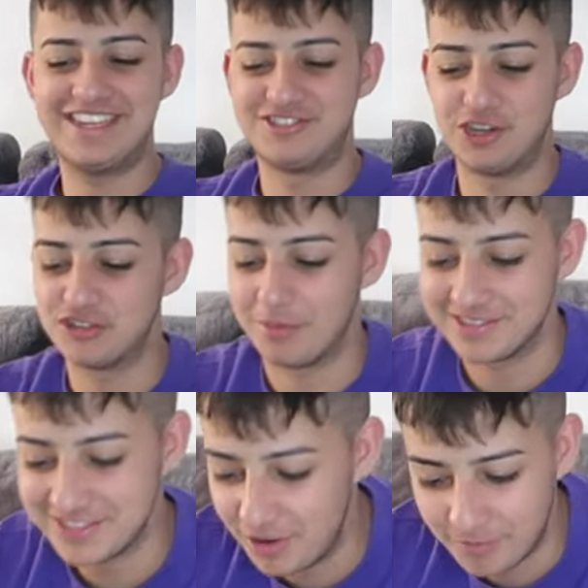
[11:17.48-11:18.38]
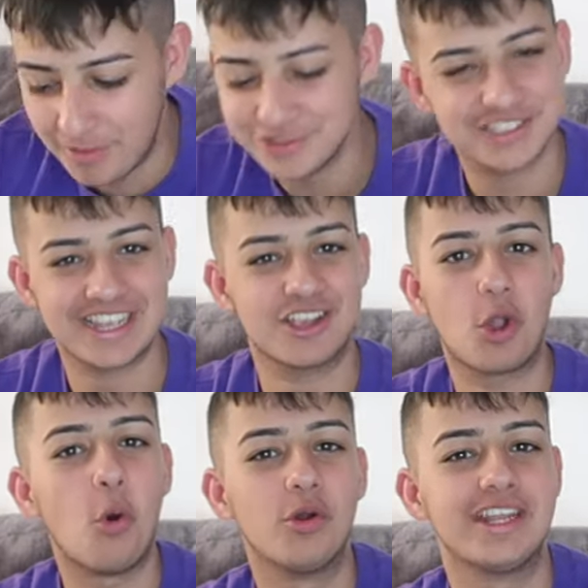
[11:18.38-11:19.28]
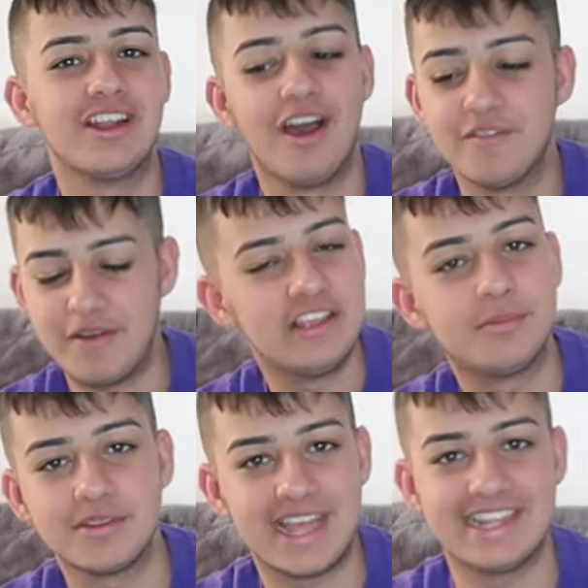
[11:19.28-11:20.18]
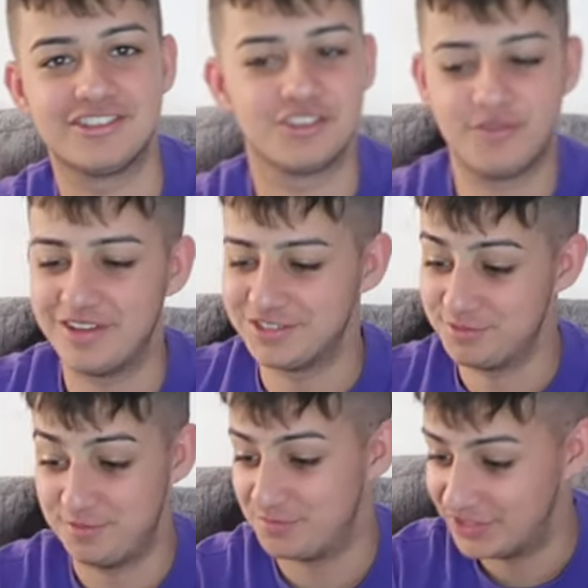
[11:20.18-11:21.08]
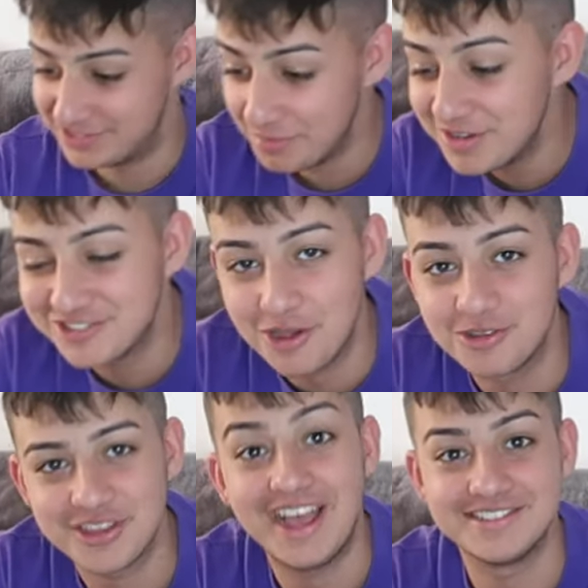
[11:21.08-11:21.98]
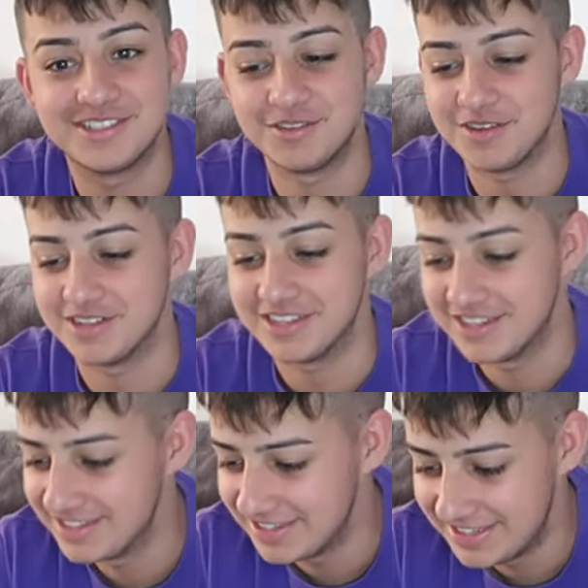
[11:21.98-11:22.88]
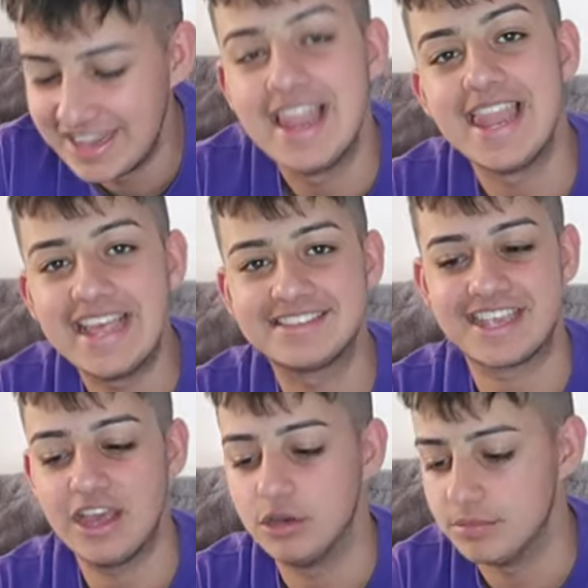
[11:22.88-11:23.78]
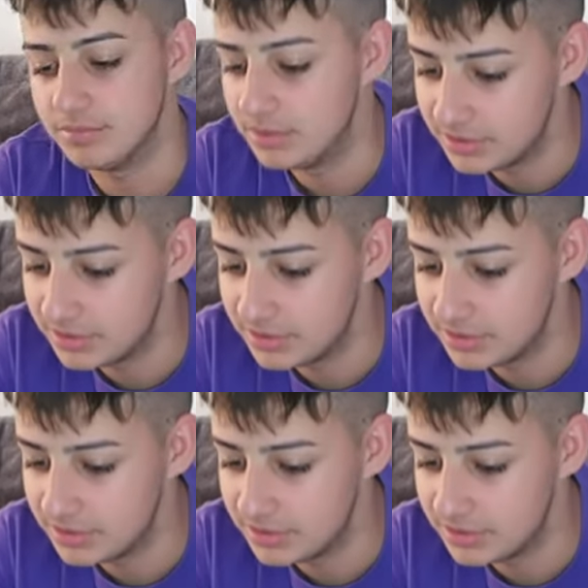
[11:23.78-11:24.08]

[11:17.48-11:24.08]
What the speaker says: at these jokes myself. Am I just like corny, like Facebook dad that just finds everything funny? Some of these jokes are actually funny. Let's get them.